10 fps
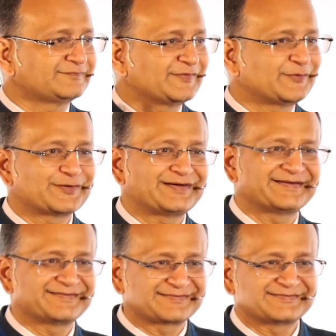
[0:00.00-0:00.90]
We got a
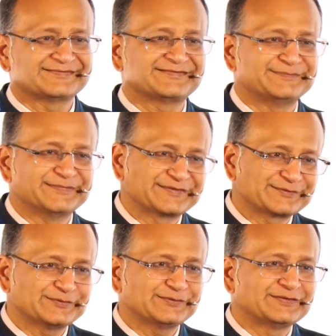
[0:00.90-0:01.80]
higher return in
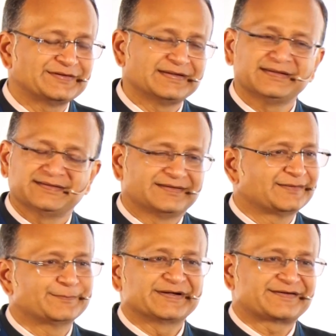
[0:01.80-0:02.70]
Metro.
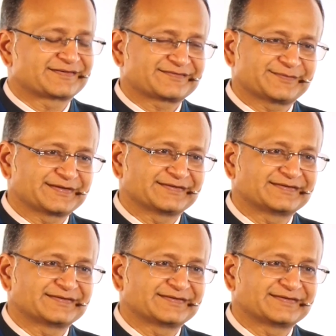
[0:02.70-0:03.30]
But trust me,